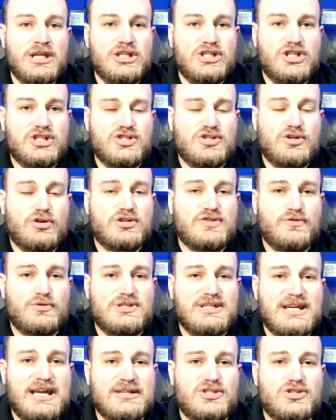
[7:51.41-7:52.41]
Just search for
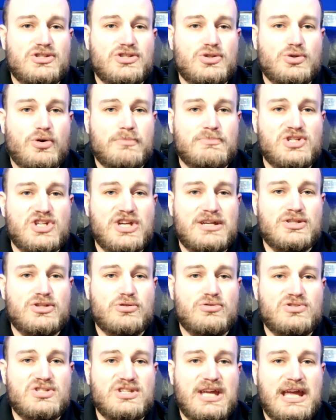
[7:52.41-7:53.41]
Texas Storm
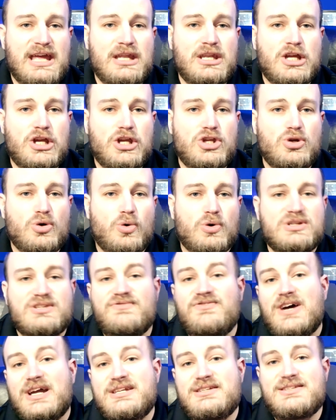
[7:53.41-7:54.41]
Chasers in your
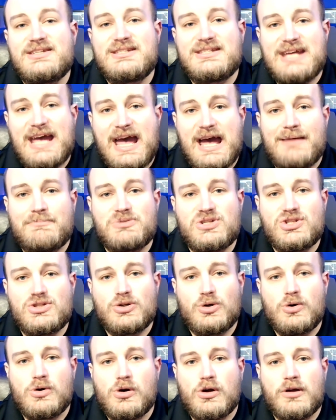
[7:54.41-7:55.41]
device's app
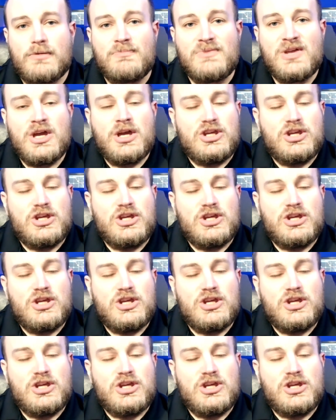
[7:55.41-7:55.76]
store.